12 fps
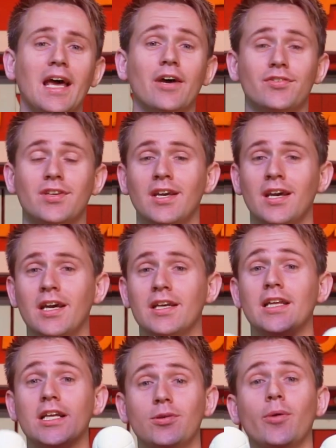left.
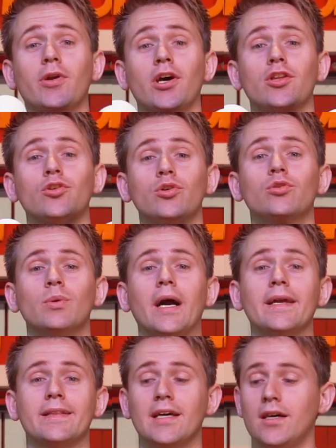That's what we're gonna do
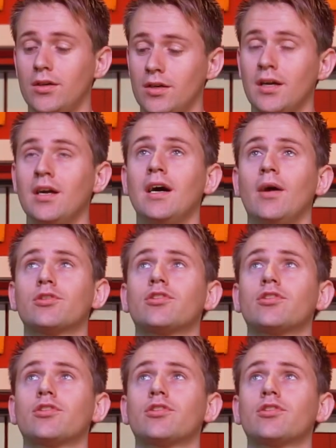right now. I'll